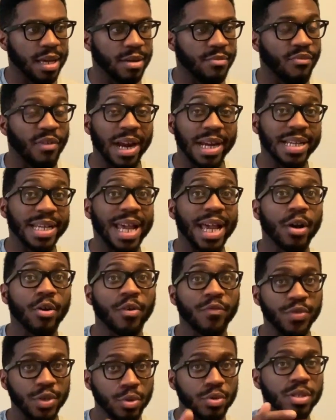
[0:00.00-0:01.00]
Right now,
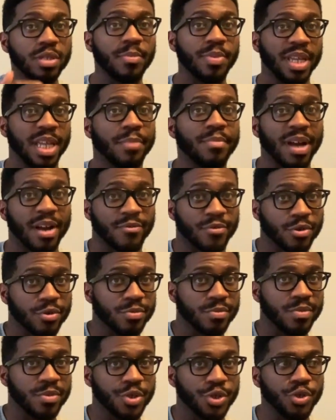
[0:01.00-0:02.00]
if you was to be in my
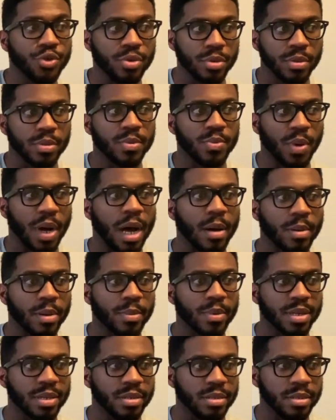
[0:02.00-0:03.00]
room, you would
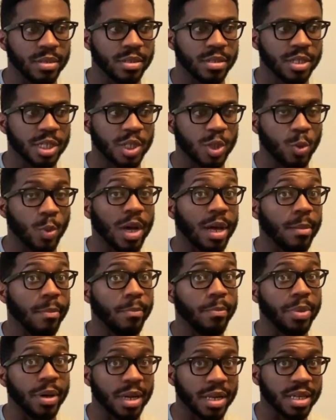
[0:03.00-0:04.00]
probably
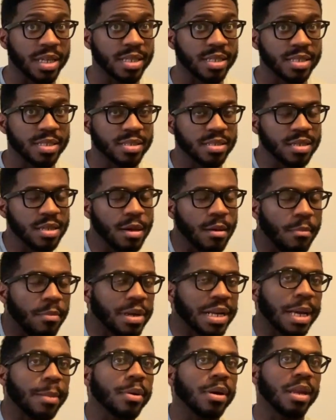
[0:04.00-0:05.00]
sweat bullets.
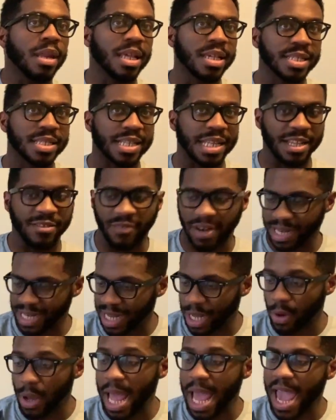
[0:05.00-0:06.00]
But I'm glistening right
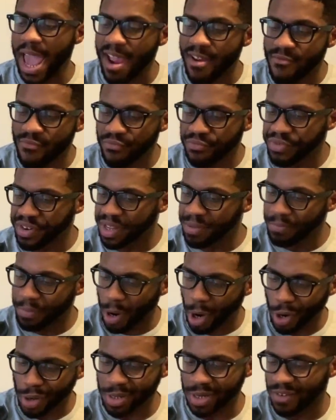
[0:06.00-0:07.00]
now. Every
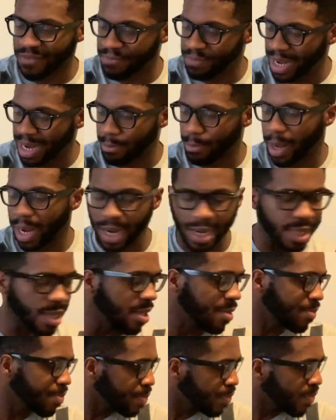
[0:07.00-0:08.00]
part of my
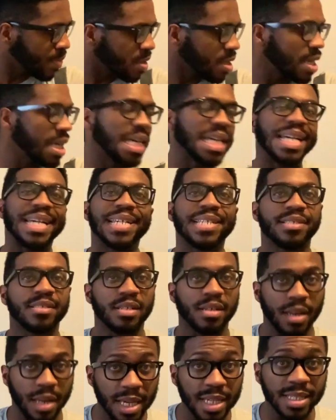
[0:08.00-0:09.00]
body is
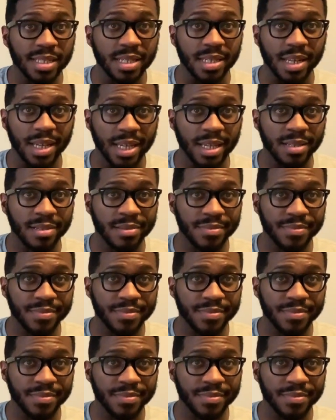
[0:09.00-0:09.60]
glistening.